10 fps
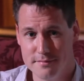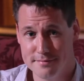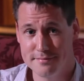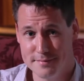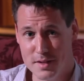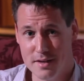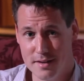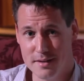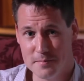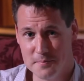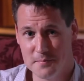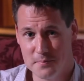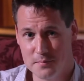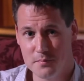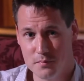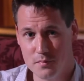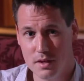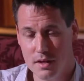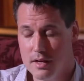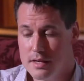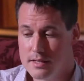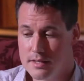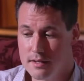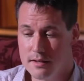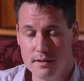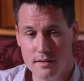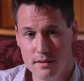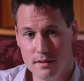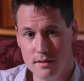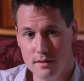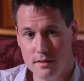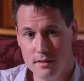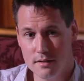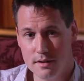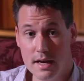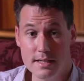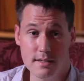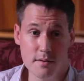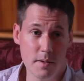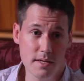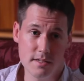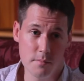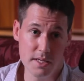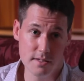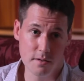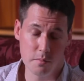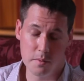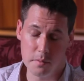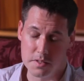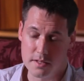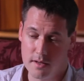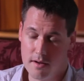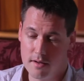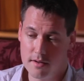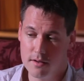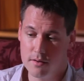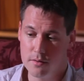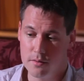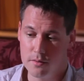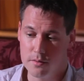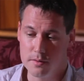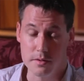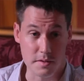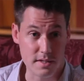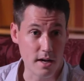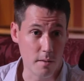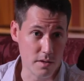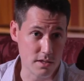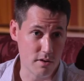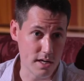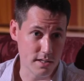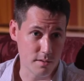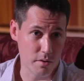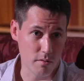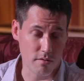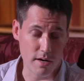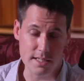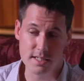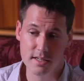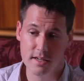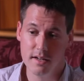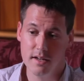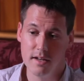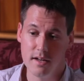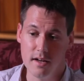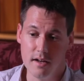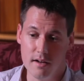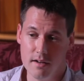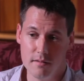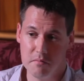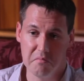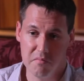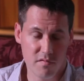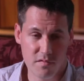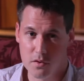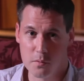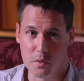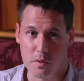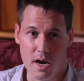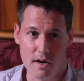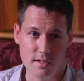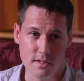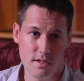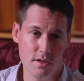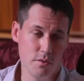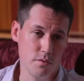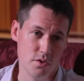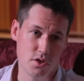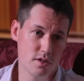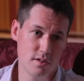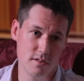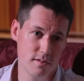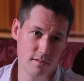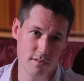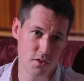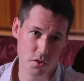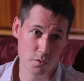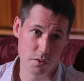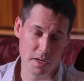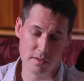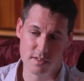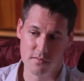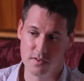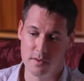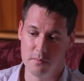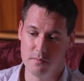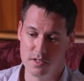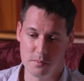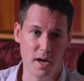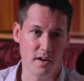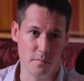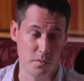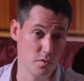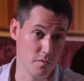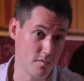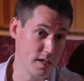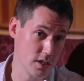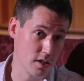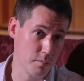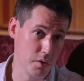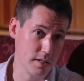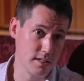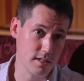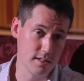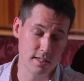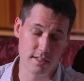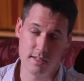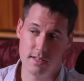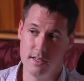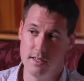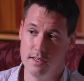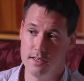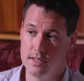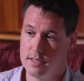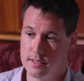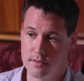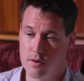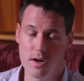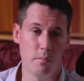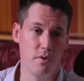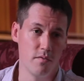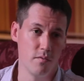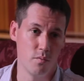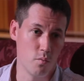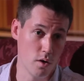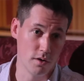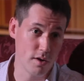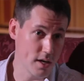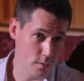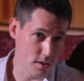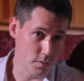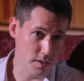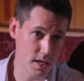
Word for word: ocean and everything yeah, yeah. that goes with that? Is so, people that have done it before? Yeah, it's an, it's an amazing group of people. So the guy who, who set up this race, the polar race, uh, phenomenal character, huge, huge amount of um, respect from the sort of adventure community in the sense that he, he's got a number of world records to his